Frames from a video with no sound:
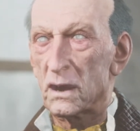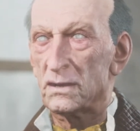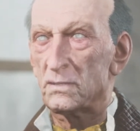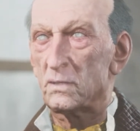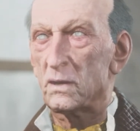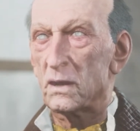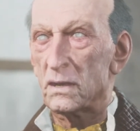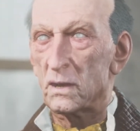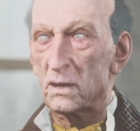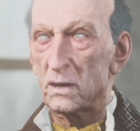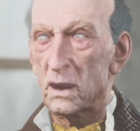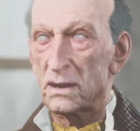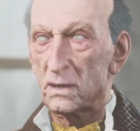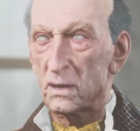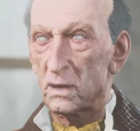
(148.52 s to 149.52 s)
I want to
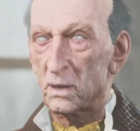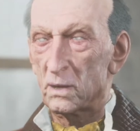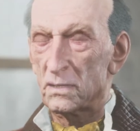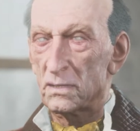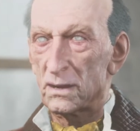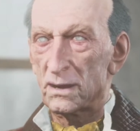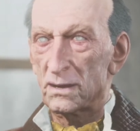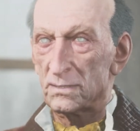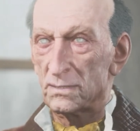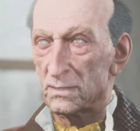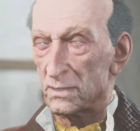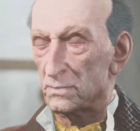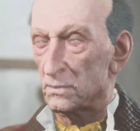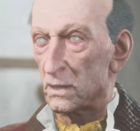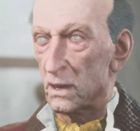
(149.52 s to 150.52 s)
try to do things
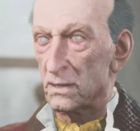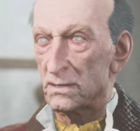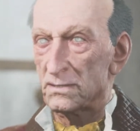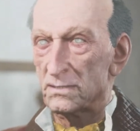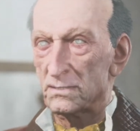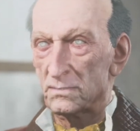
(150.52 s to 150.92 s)
differently.